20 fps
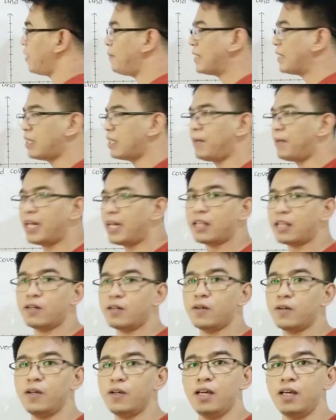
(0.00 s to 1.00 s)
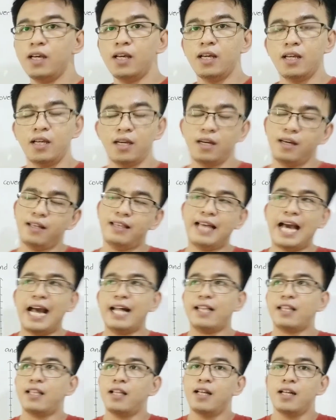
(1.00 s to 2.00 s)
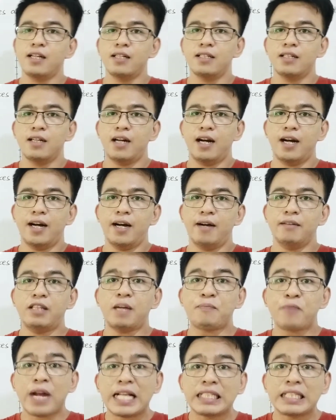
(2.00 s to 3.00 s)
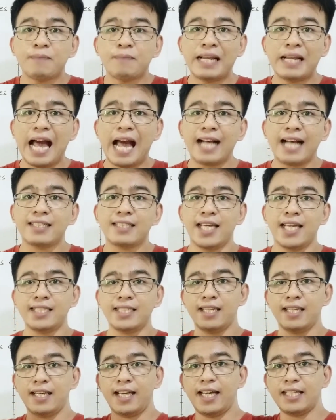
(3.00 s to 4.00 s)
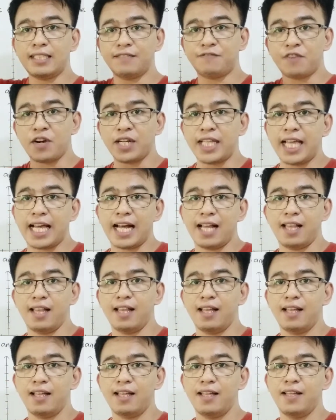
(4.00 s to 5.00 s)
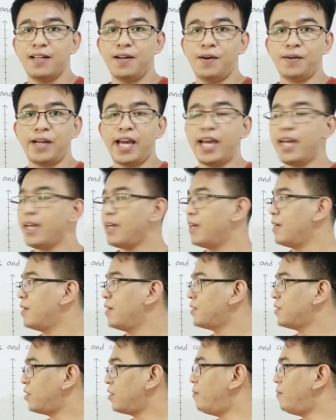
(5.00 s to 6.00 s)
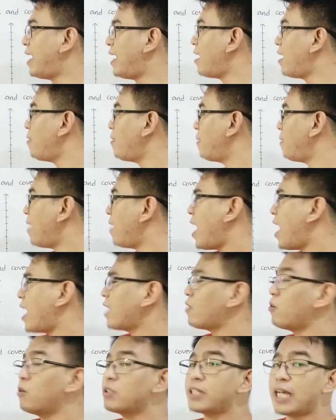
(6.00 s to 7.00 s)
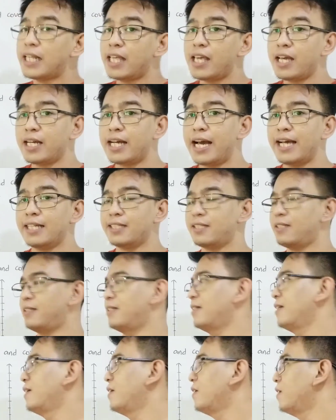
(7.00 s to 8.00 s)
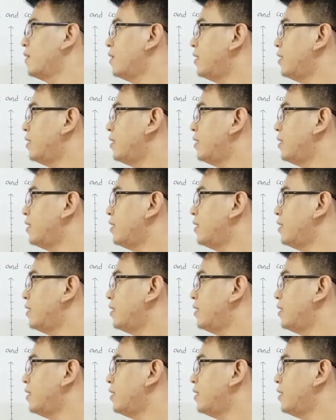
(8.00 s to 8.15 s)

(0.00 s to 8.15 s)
Ibig sabihin nito that the principal axis is vertical. Okay? So, makakatulong sa atin yan, guys.